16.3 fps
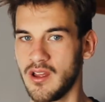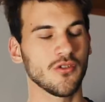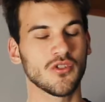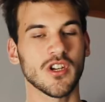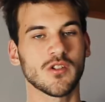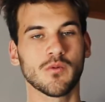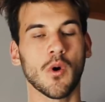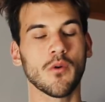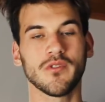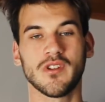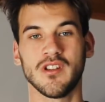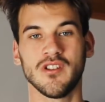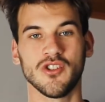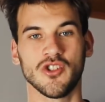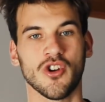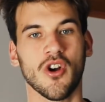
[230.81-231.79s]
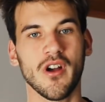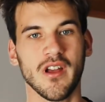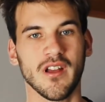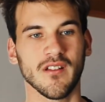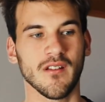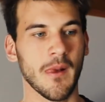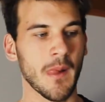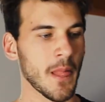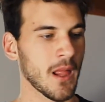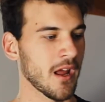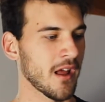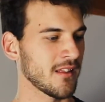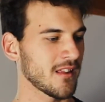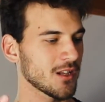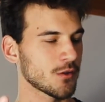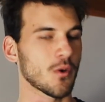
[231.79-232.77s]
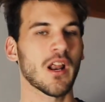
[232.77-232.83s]
you just won't enjoy it.
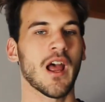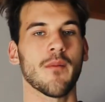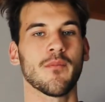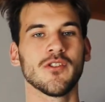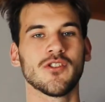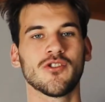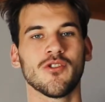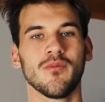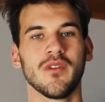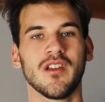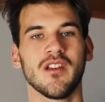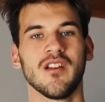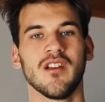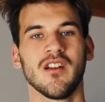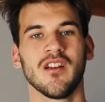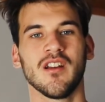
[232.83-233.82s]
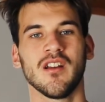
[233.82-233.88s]
And that's what happened to me